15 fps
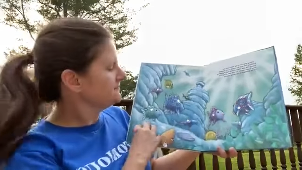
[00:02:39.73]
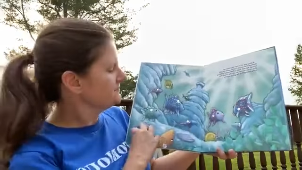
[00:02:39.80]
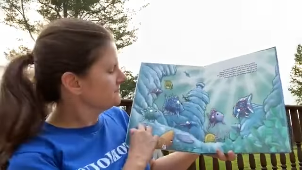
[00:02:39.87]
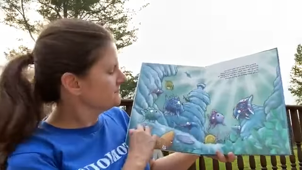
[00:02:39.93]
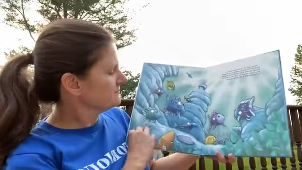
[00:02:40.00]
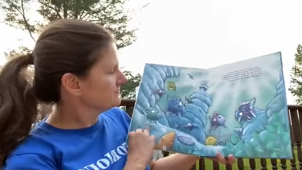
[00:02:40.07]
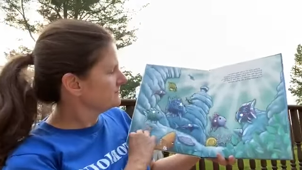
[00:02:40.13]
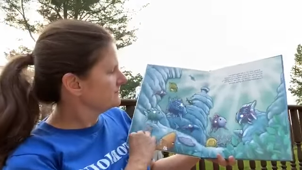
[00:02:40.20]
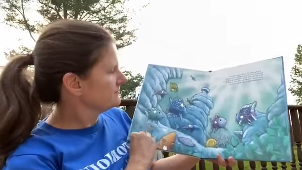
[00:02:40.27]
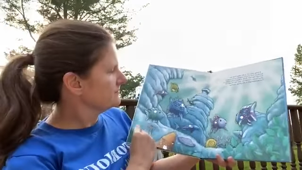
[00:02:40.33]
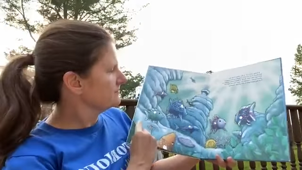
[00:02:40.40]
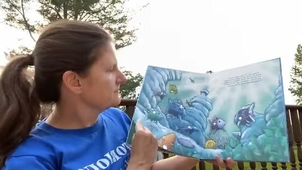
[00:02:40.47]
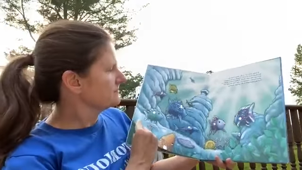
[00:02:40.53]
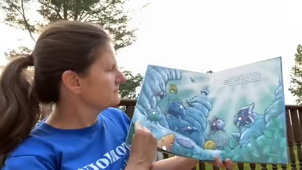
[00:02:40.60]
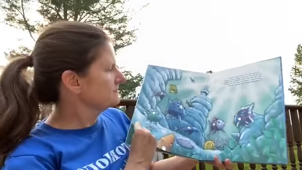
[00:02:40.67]

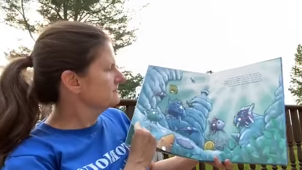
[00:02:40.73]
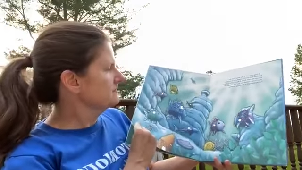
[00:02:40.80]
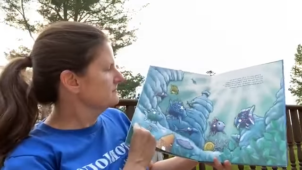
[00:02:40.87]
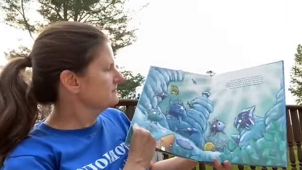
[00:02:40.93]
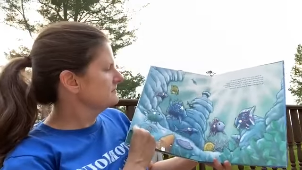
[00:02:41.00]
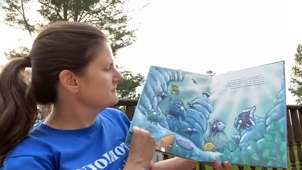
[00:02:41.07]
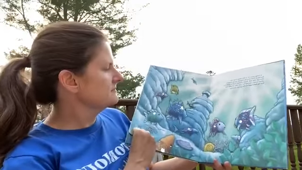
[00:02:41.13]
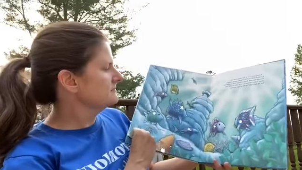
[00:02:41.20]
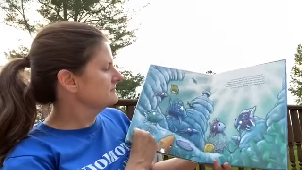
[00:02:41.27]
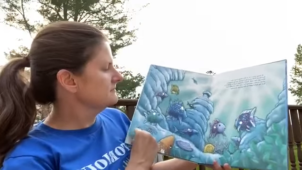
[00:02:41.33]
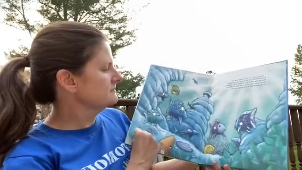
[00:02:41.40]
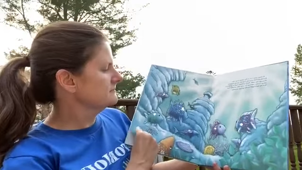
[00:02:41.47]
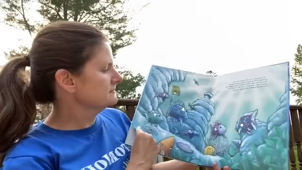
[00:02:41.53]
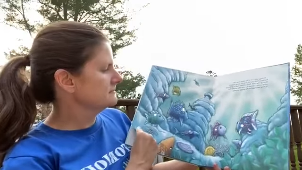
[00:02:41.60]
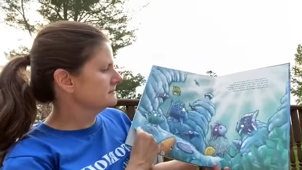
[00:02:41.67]

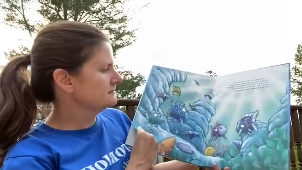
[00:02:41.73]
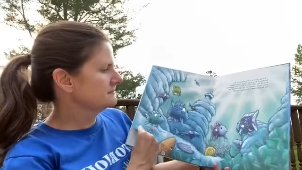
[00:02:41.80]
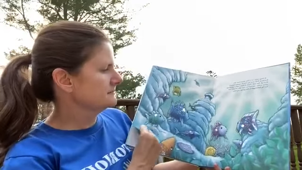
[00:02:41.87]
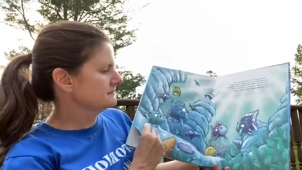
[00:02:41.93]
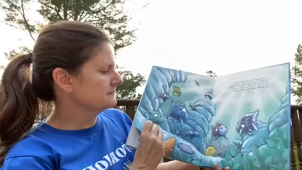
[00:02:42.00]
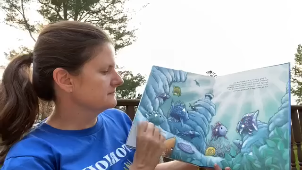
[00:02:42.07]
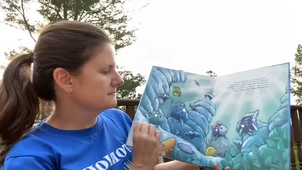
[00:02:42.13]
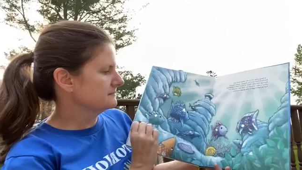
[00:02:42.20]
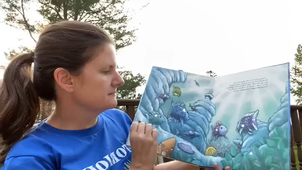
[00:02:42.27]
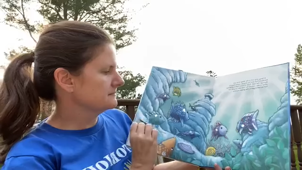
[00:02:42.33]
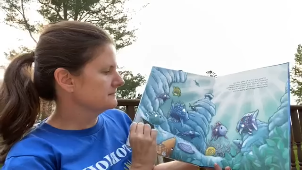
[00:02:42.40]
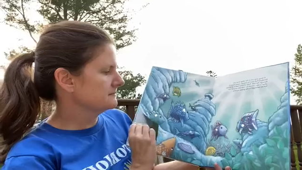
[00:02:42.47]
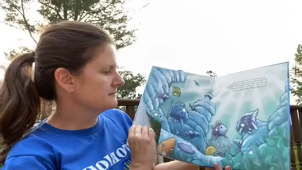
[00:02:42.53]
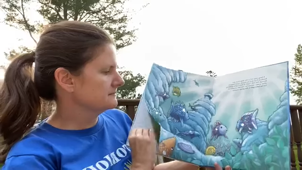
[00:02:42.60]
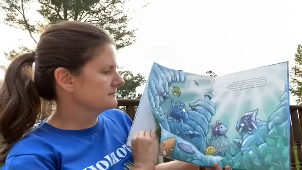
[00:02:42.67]

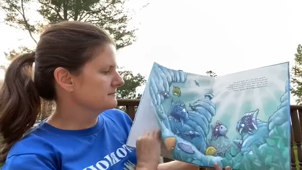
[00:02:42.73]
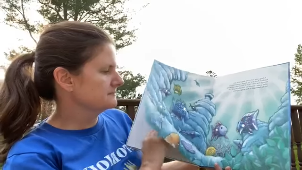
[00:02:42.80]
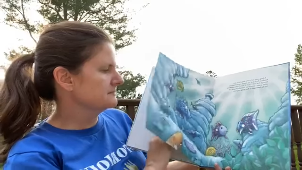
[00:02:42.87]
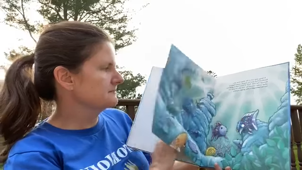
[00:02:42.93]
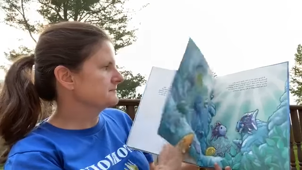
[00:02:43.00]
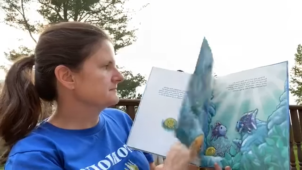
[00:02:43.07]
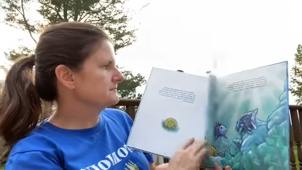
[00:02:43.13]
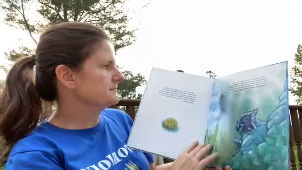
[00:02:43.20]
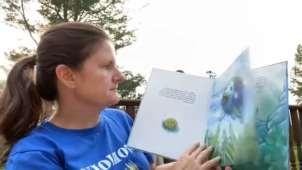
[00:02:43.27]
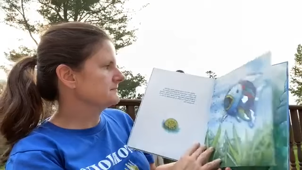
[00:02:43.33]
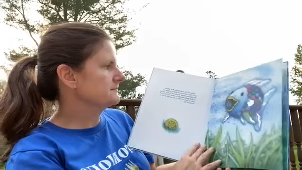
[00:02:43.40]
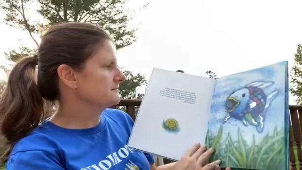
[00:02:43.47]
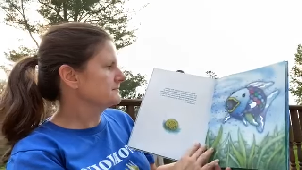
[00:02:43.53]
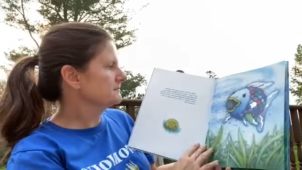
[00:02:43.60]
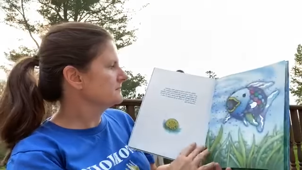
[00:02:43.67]

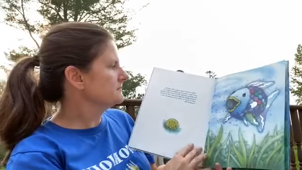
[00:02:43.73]
(silence)